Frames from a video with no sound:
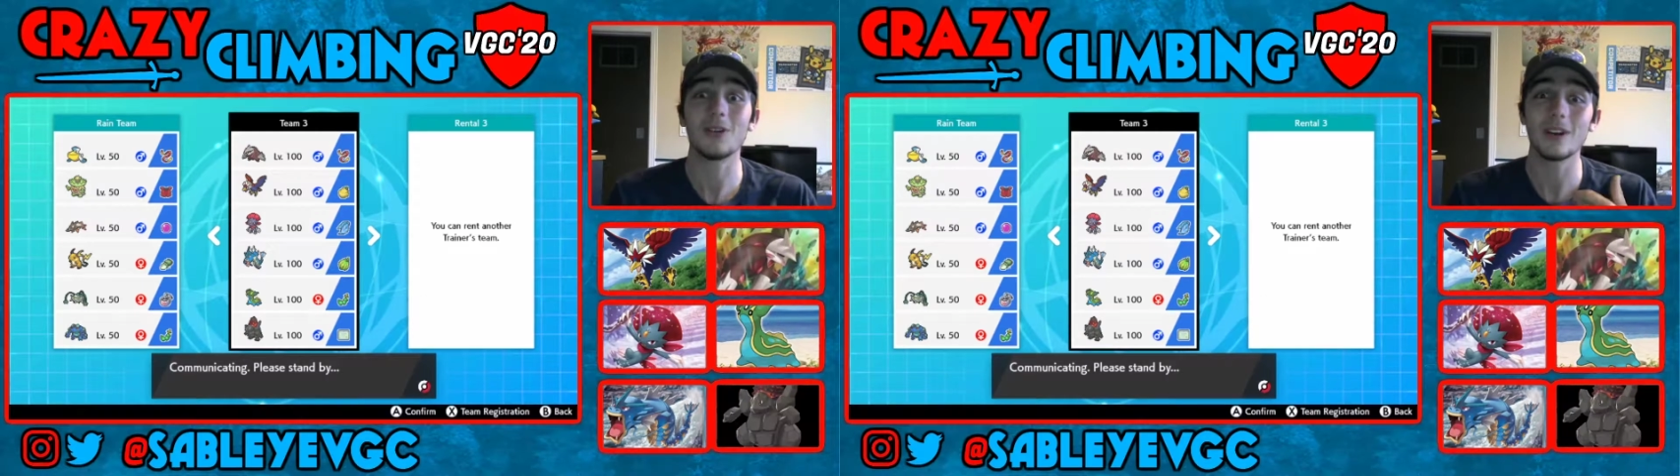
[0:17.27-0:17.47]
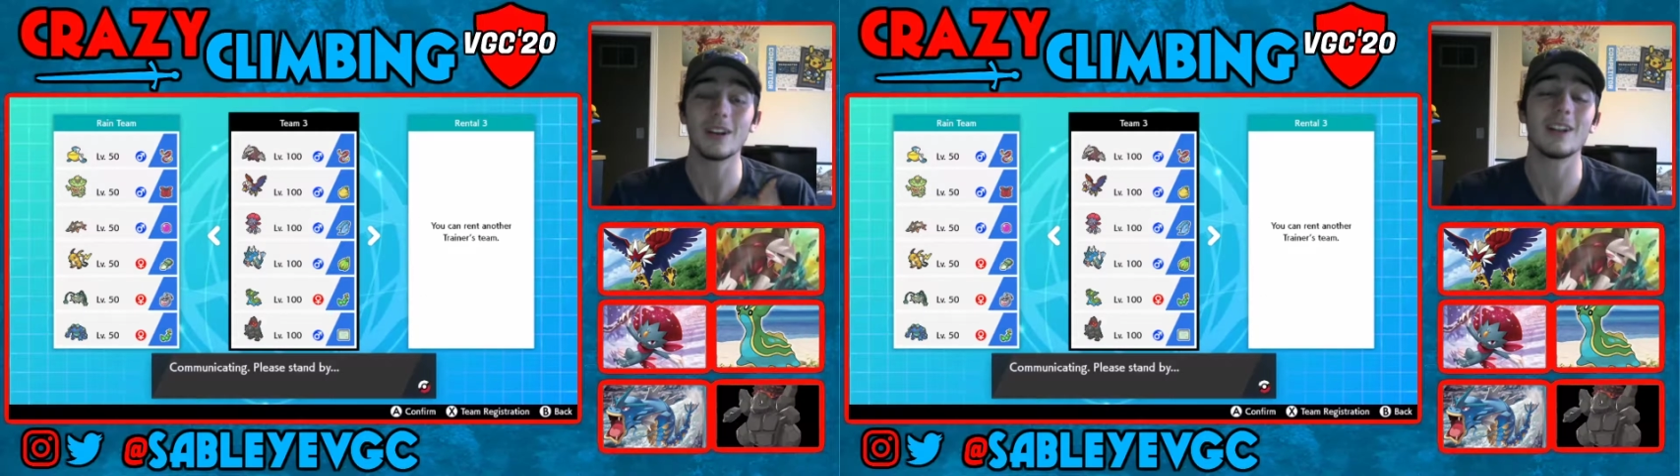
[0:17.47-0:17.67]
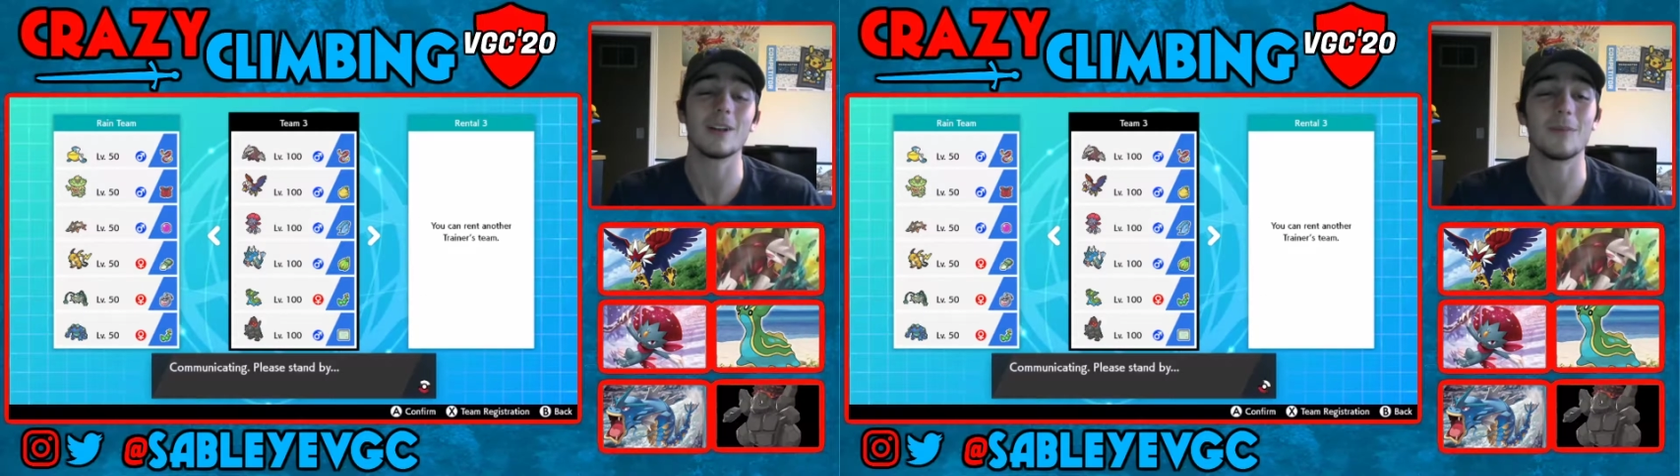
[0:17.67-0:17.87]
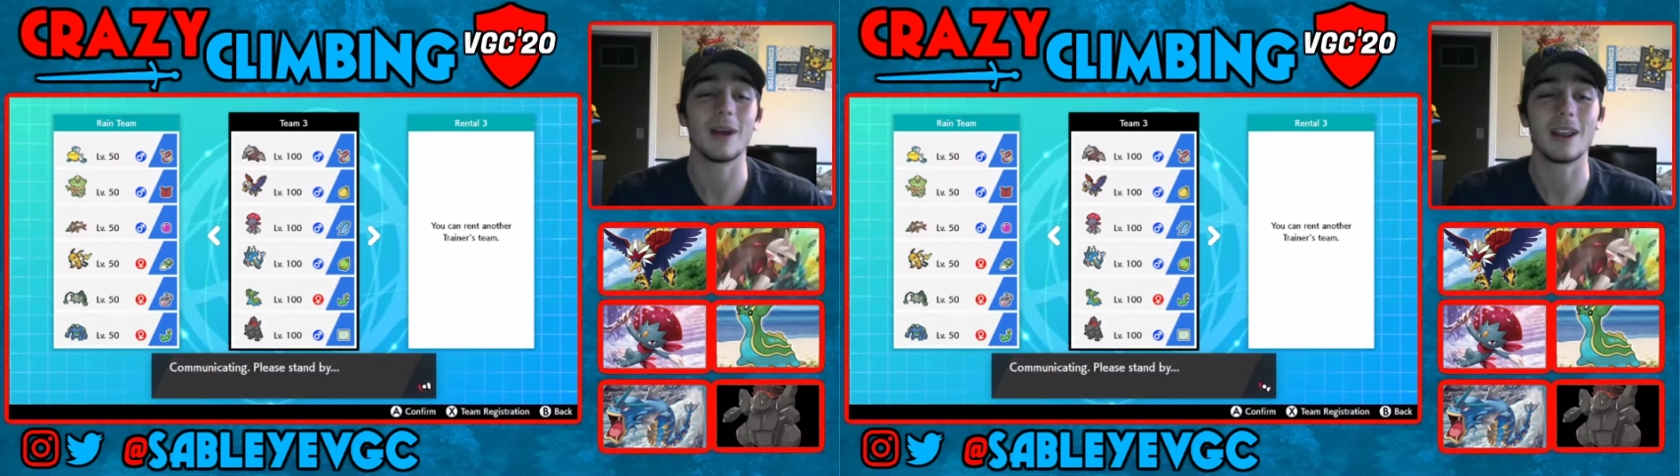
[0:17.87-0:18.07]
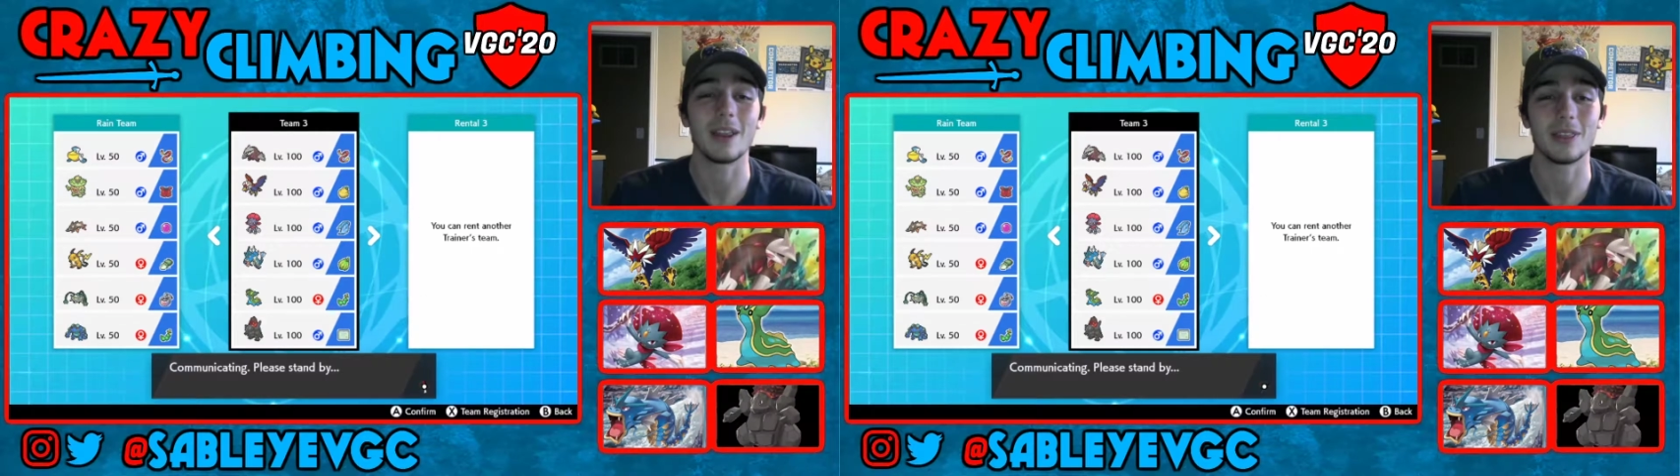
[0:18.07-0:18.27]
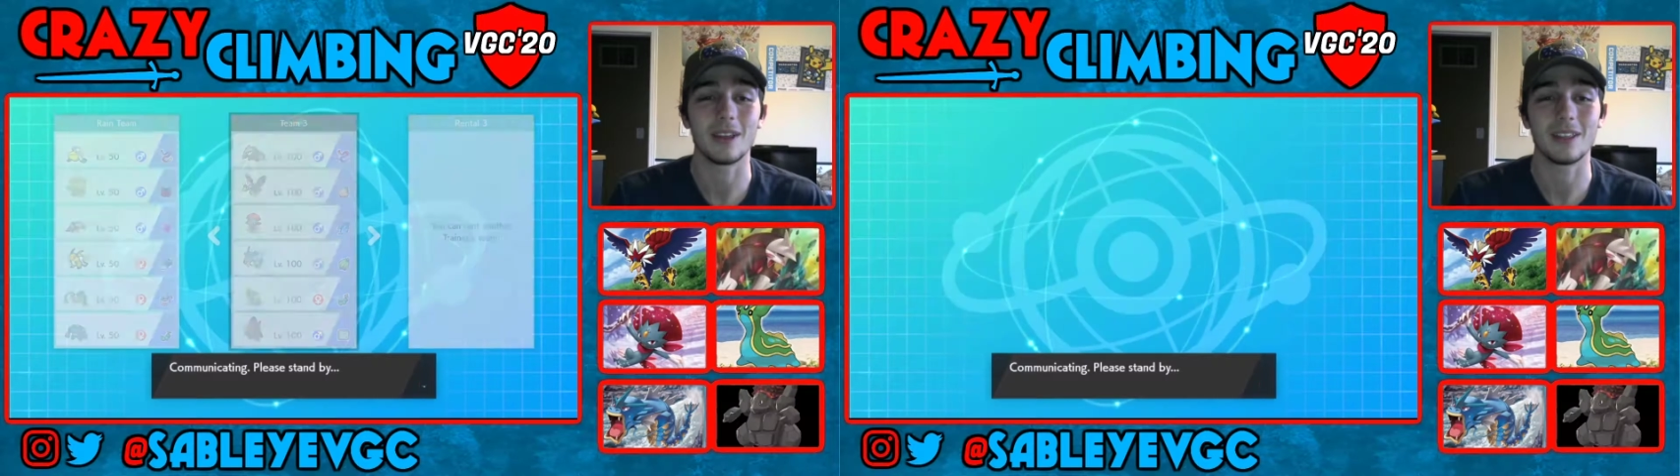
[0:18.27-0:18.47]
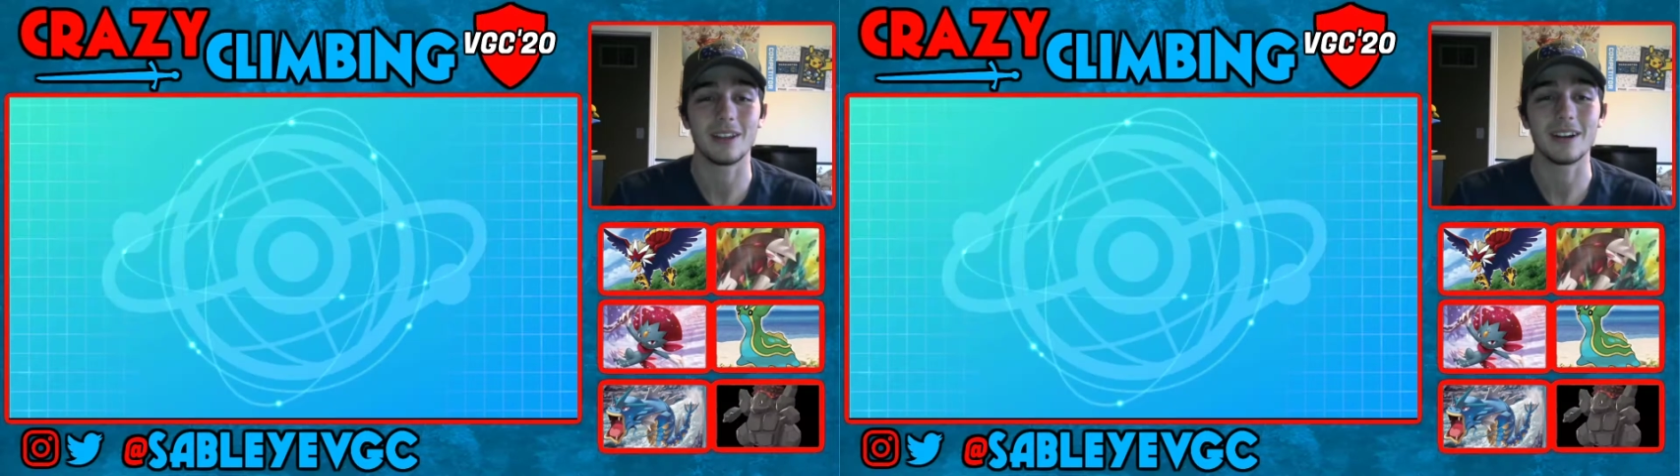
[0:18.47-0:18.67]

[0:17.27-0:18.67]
we're gonna jump right into things here.